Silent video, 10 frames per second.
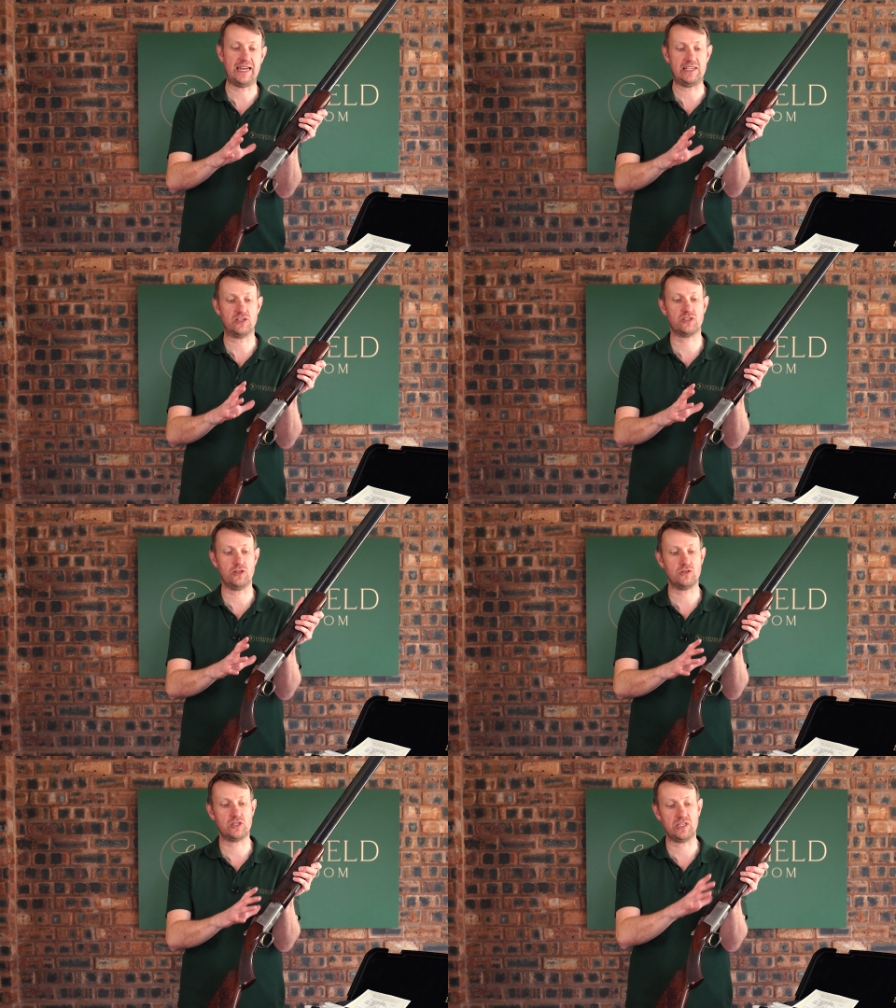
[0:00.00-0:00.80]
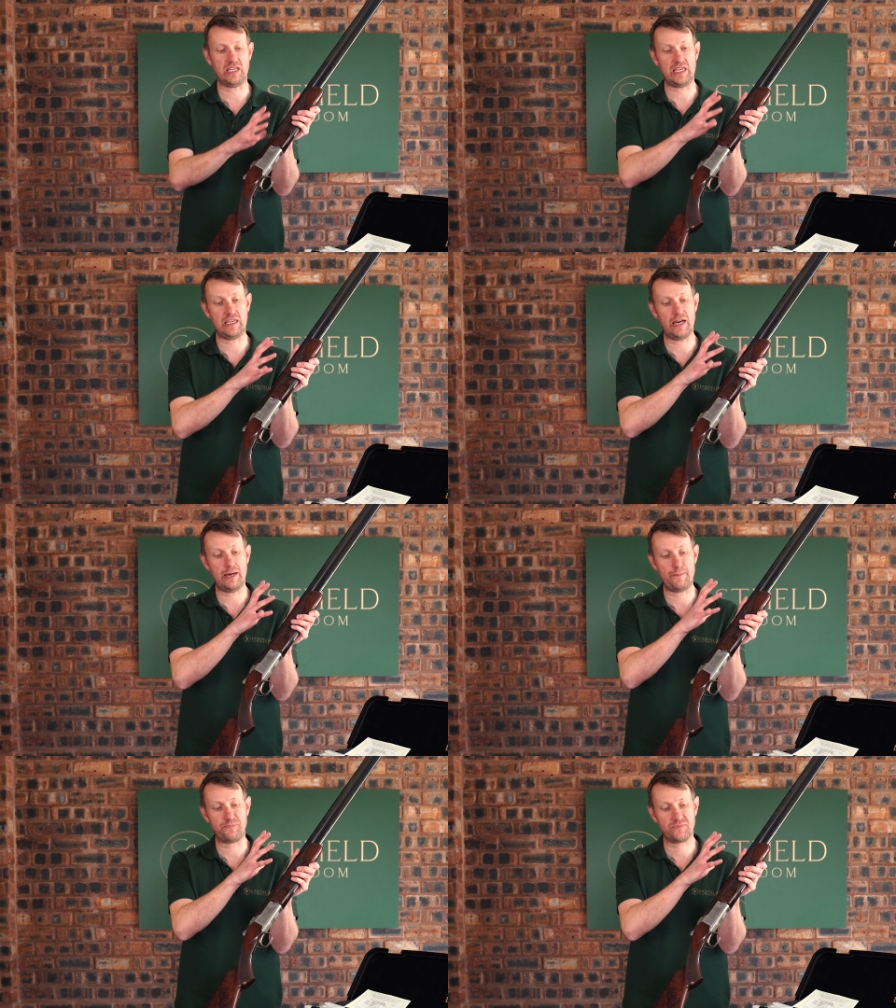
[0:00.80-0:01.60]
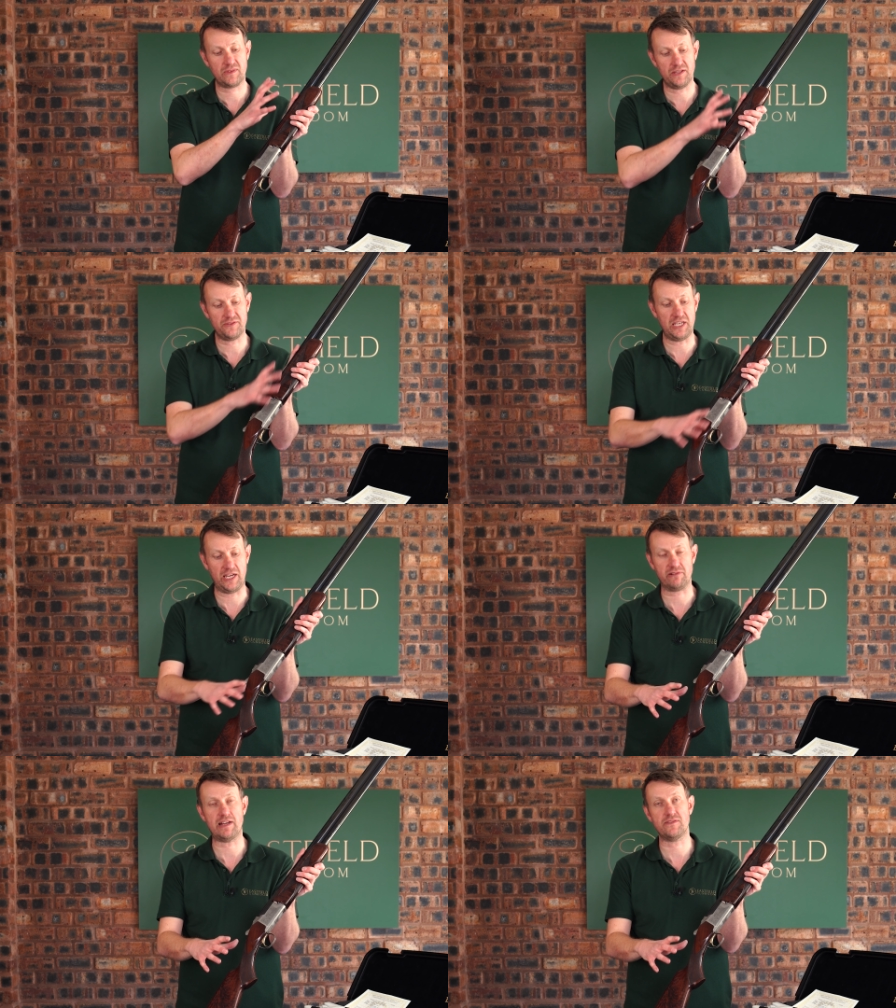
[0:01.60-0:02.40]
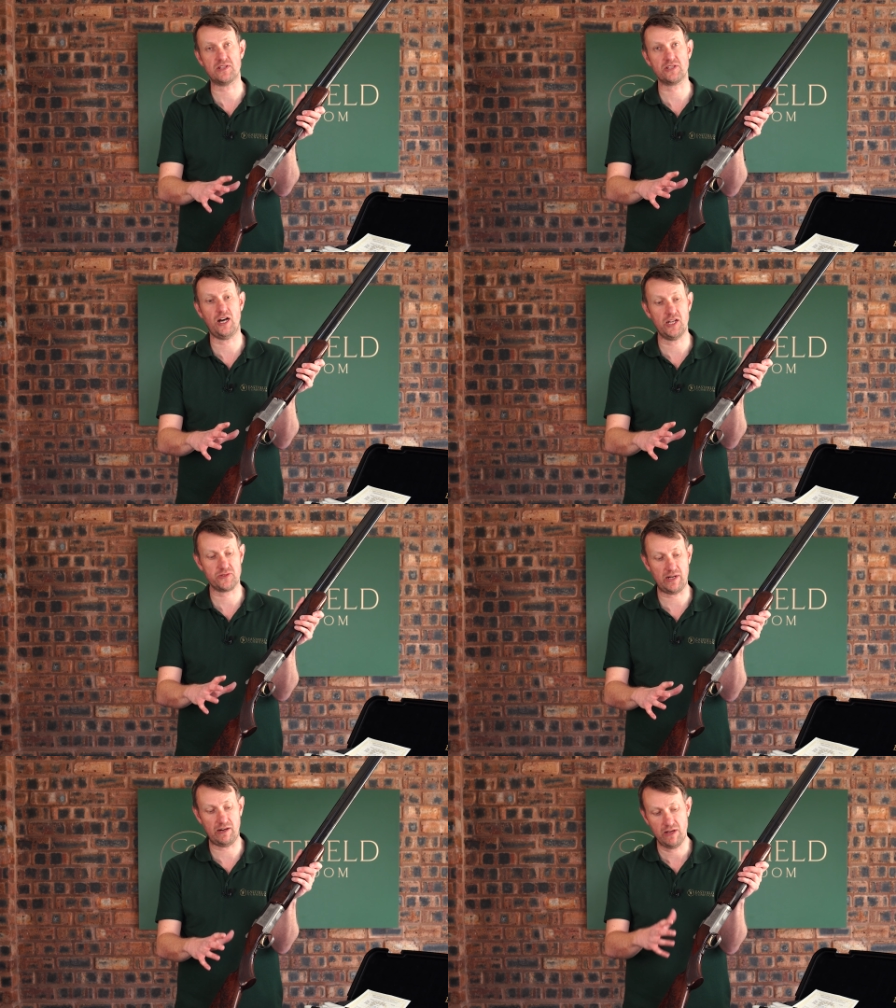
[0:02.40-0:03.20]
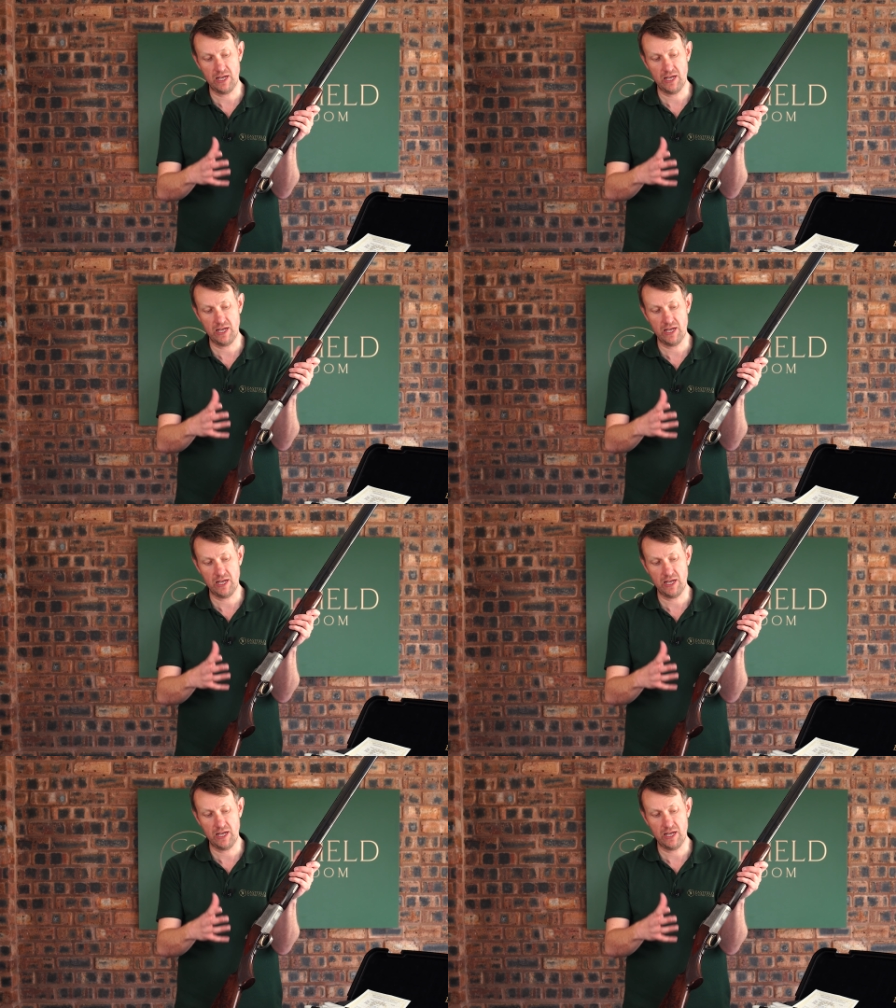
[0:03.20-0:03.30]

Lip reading: and it suits the engraving style as well,